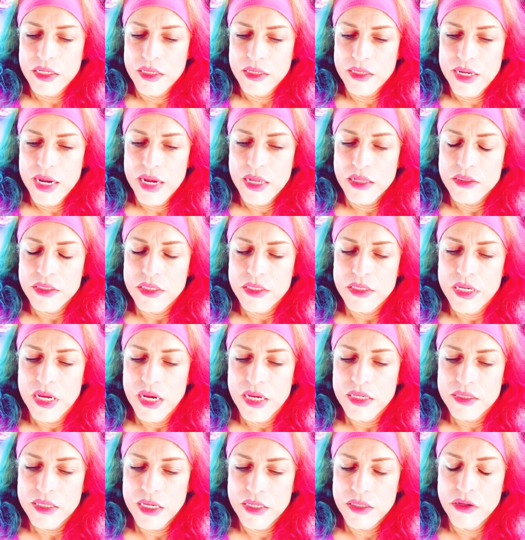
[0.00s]
Analogies
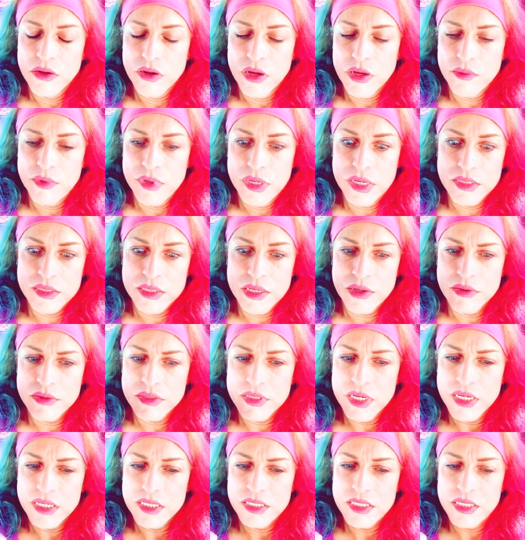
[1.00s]
test, I took it because I was
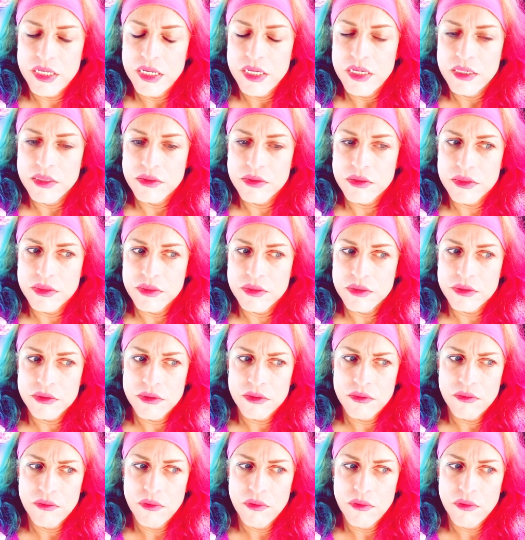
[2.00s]
like, geez,